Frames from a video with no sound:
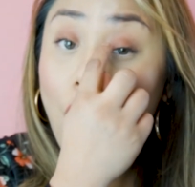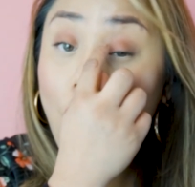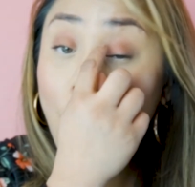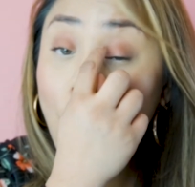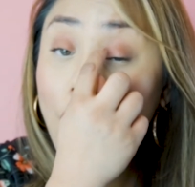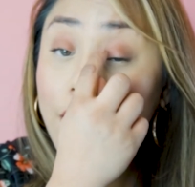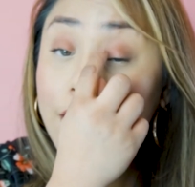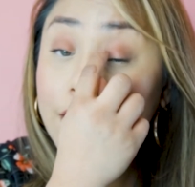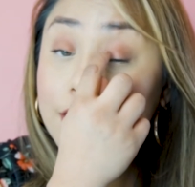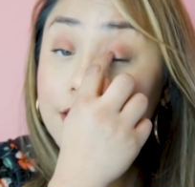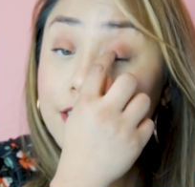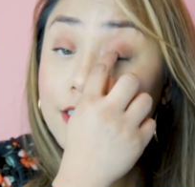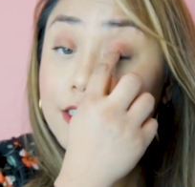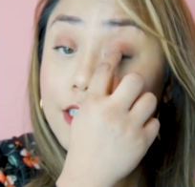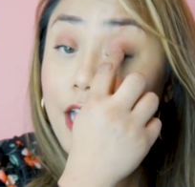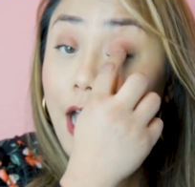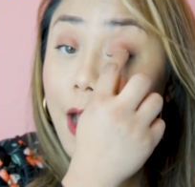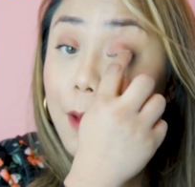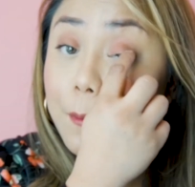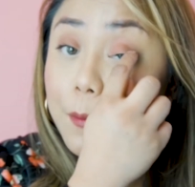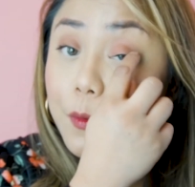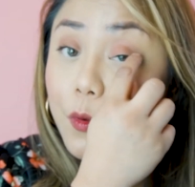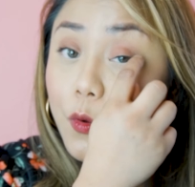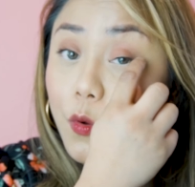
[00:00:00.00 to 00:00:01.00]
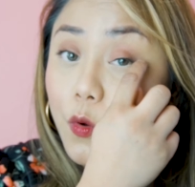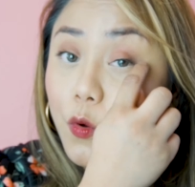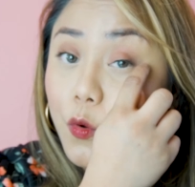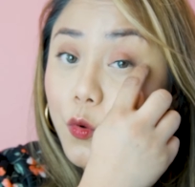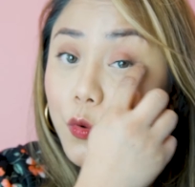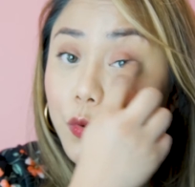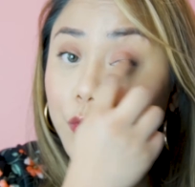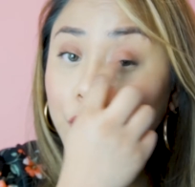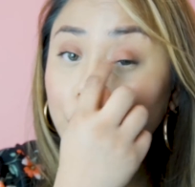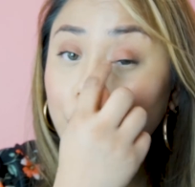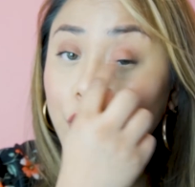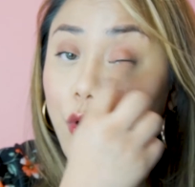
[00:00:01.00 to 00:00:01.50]
on a top
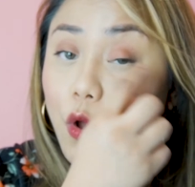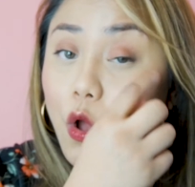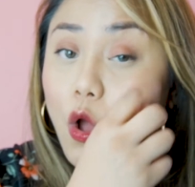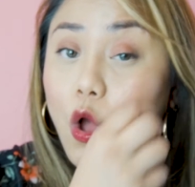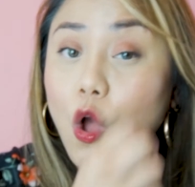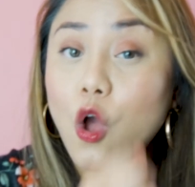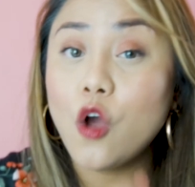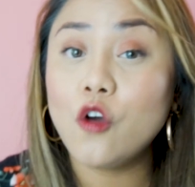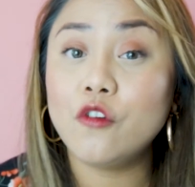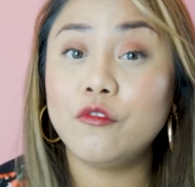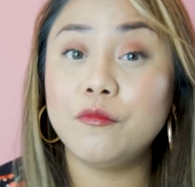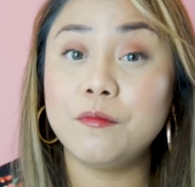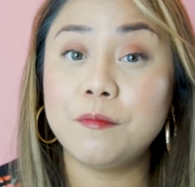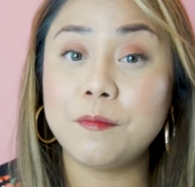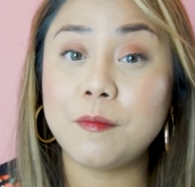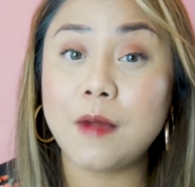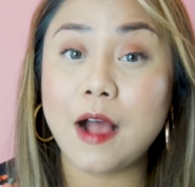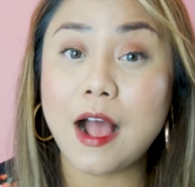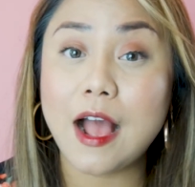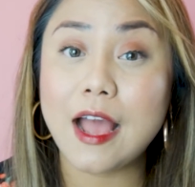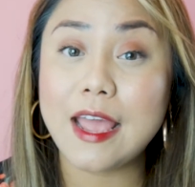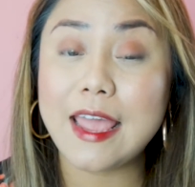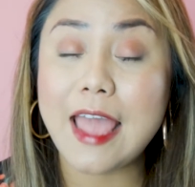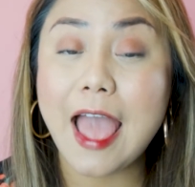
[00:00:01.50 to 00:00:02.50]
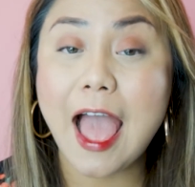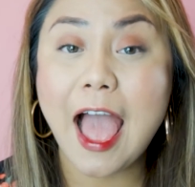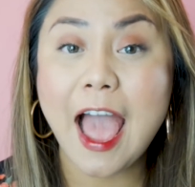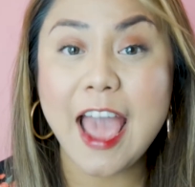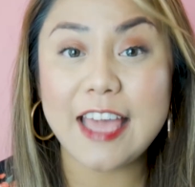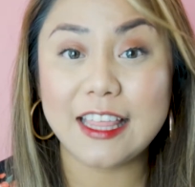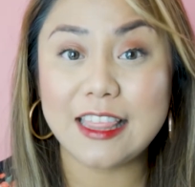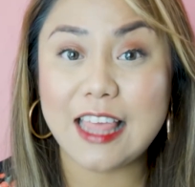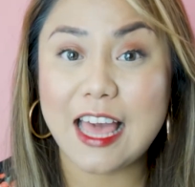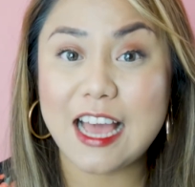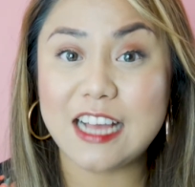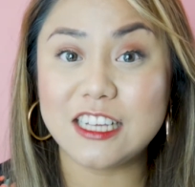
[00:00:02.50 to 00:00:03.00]
coat of my
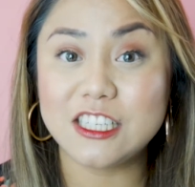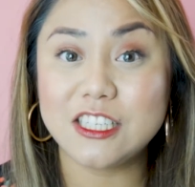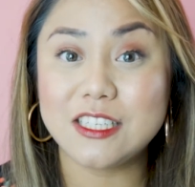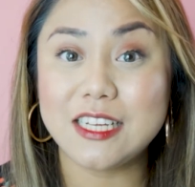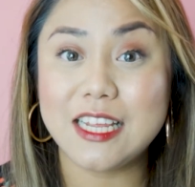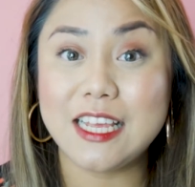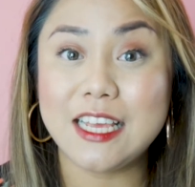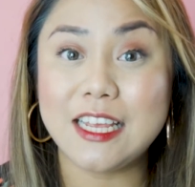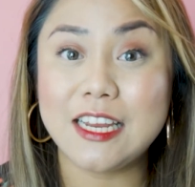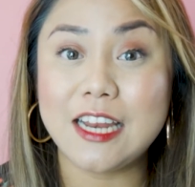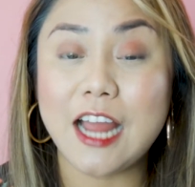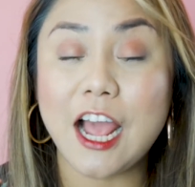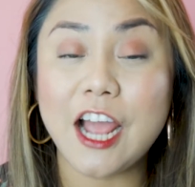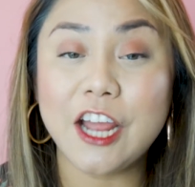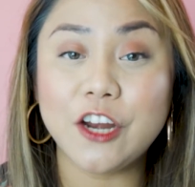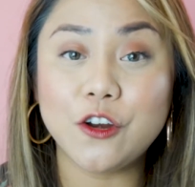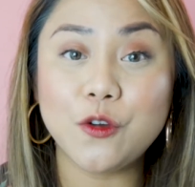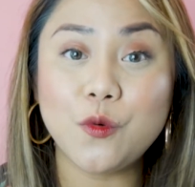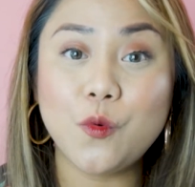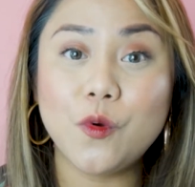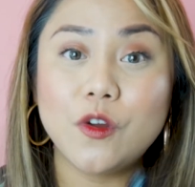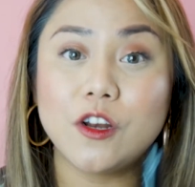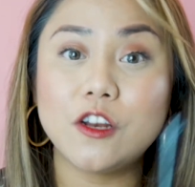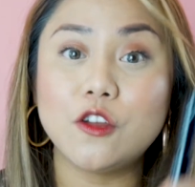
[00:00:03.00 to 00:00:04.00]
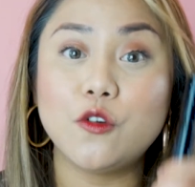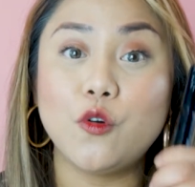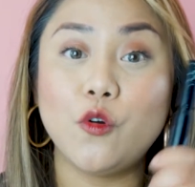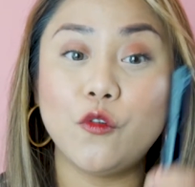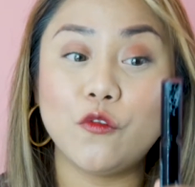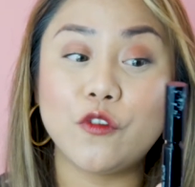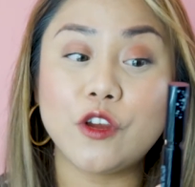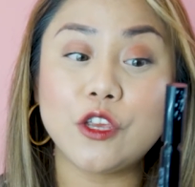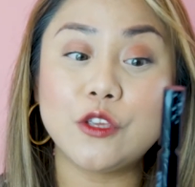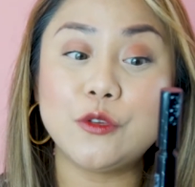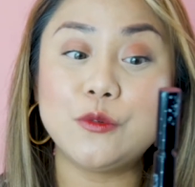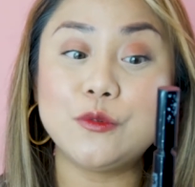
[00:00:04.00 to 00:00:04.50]
eyelash, and I don't want to
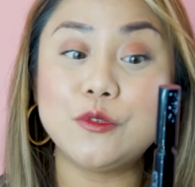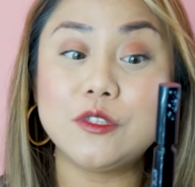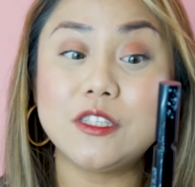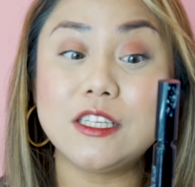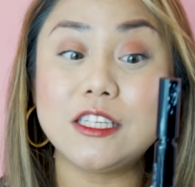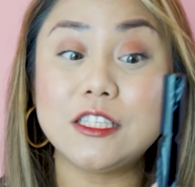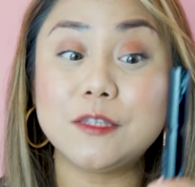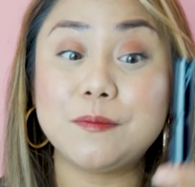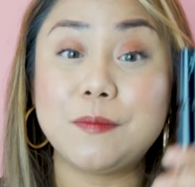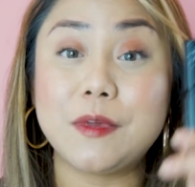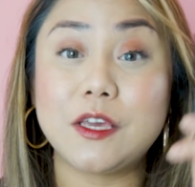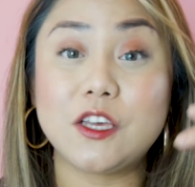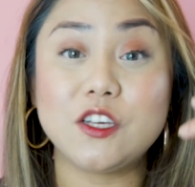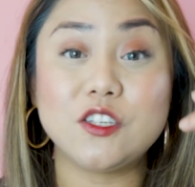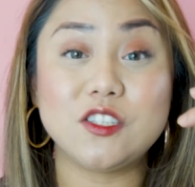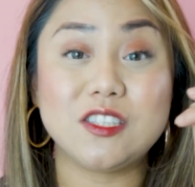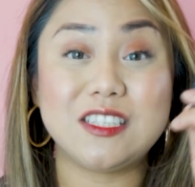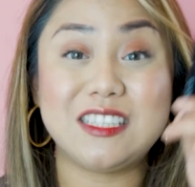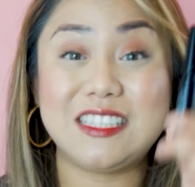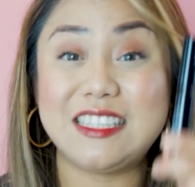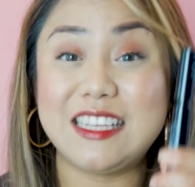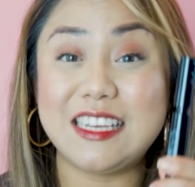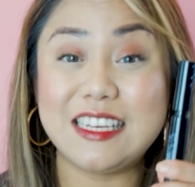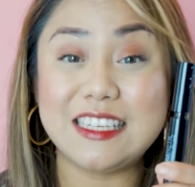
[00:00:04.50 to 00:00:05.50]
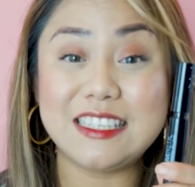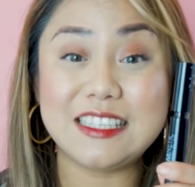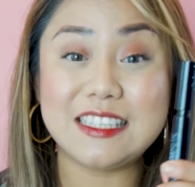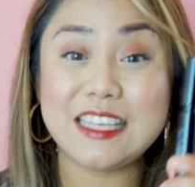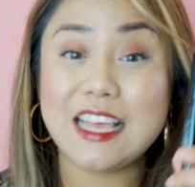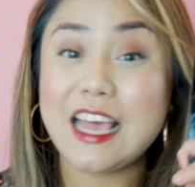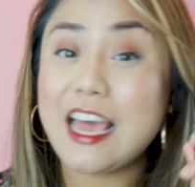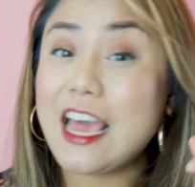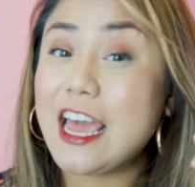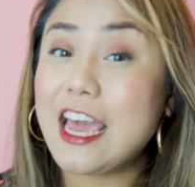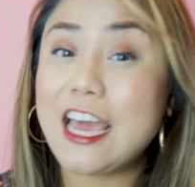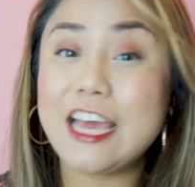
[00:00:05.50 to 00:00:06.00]
overuse this because this
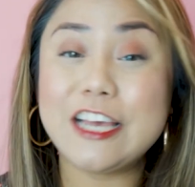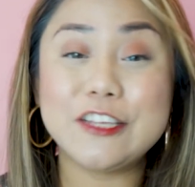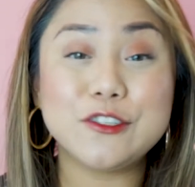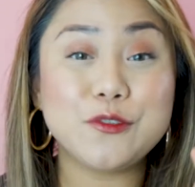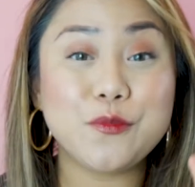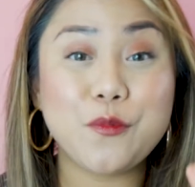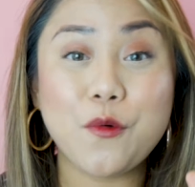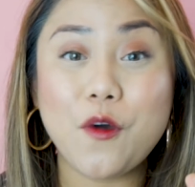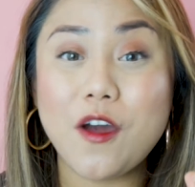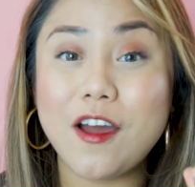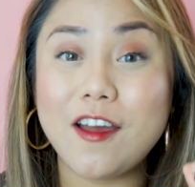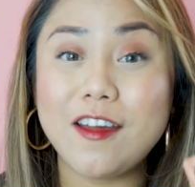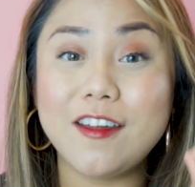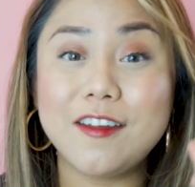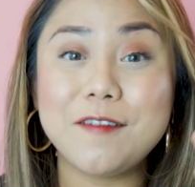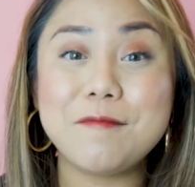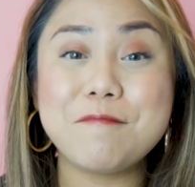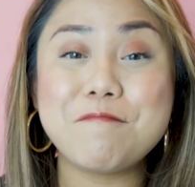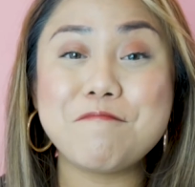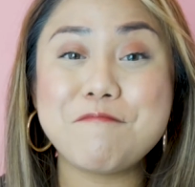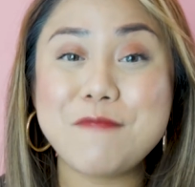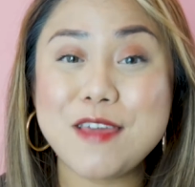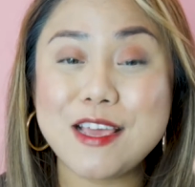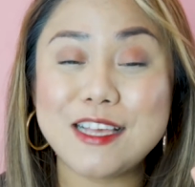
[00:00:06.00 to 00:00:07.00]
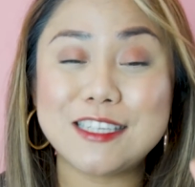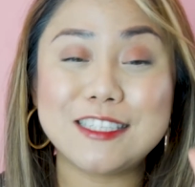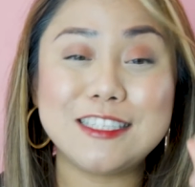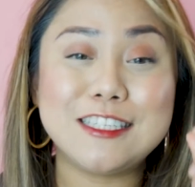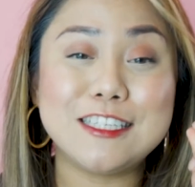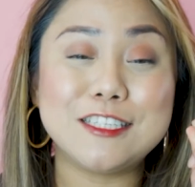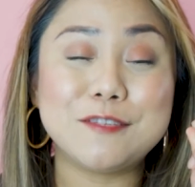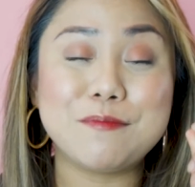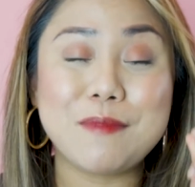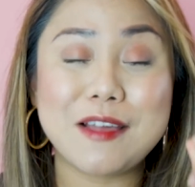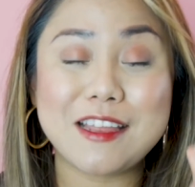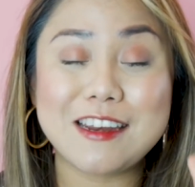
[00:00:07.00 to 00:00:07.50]
is what makes
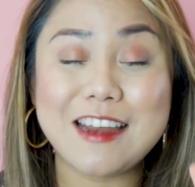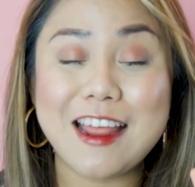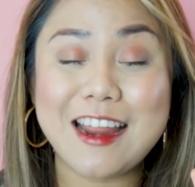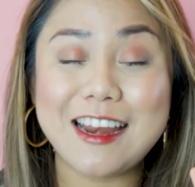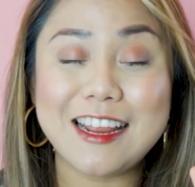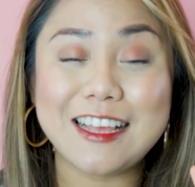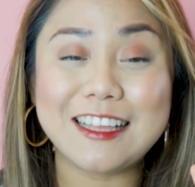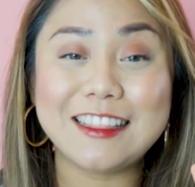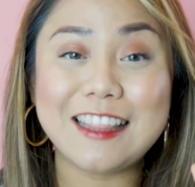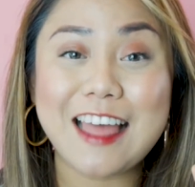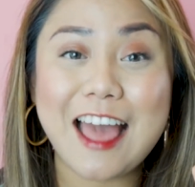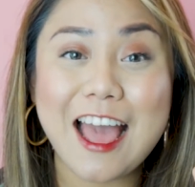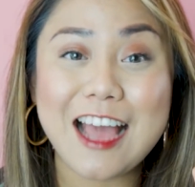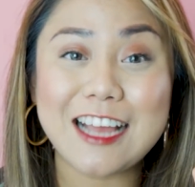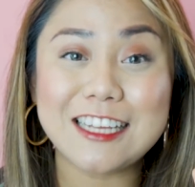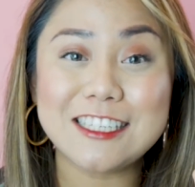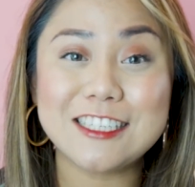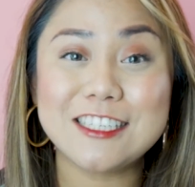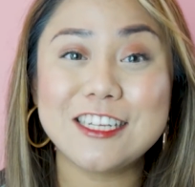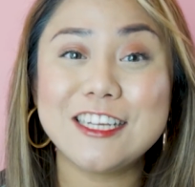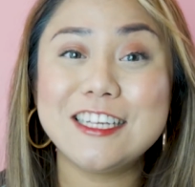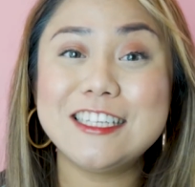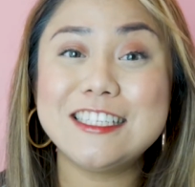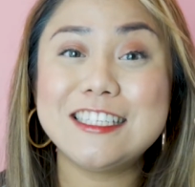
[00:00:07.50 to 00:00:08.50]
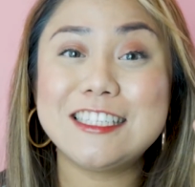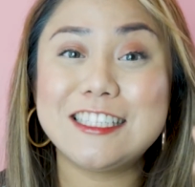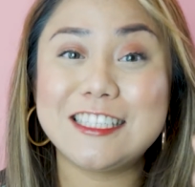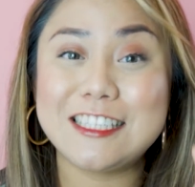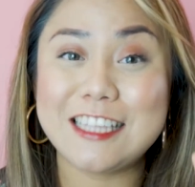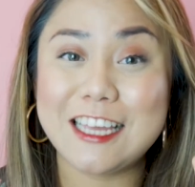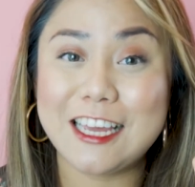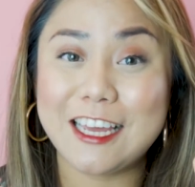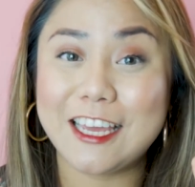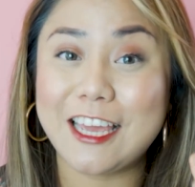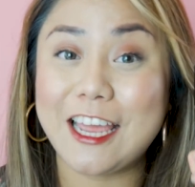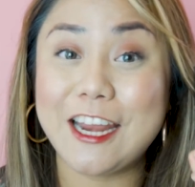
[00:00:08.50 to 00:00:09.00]
this magnetic lash
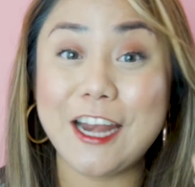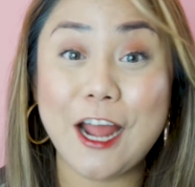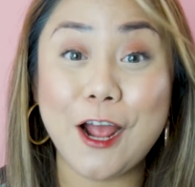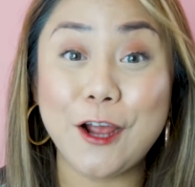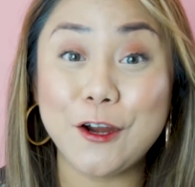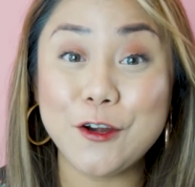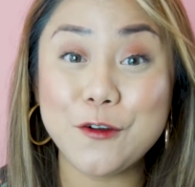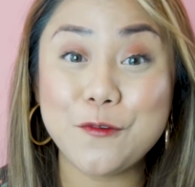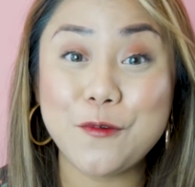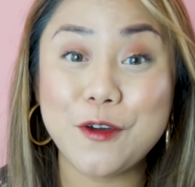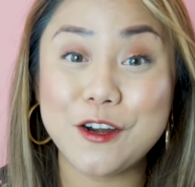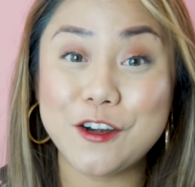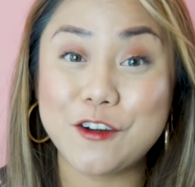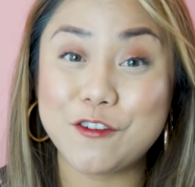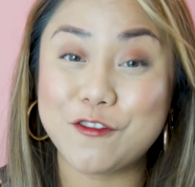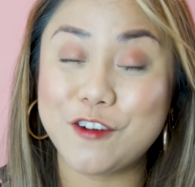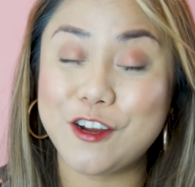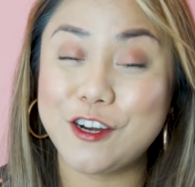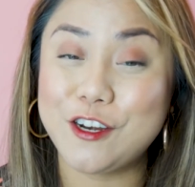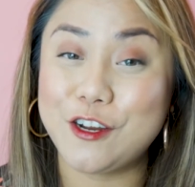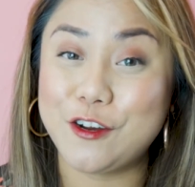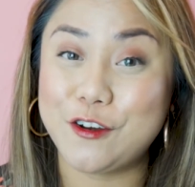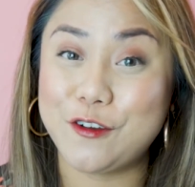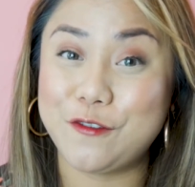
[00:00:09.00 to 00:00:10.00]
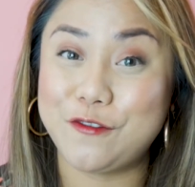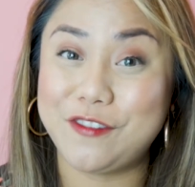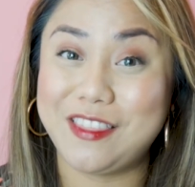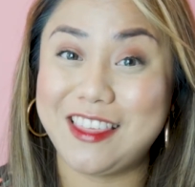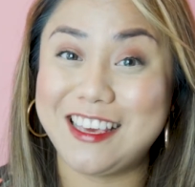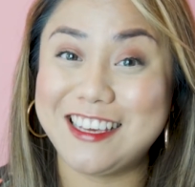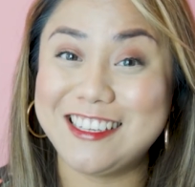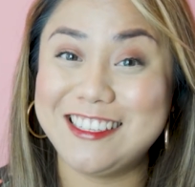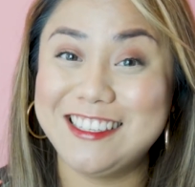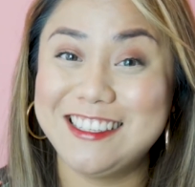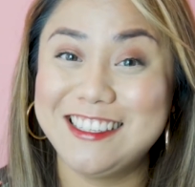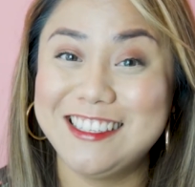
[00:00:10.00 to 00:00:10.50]
stick, and I don't want to run out of
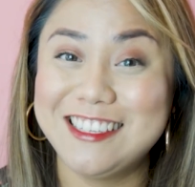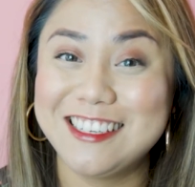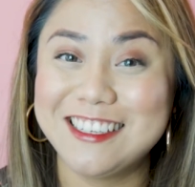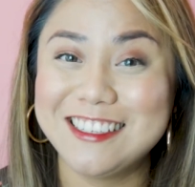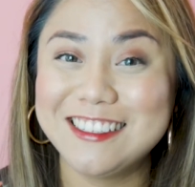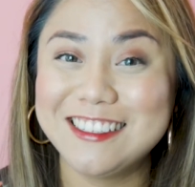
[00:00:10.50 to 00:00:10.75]
this.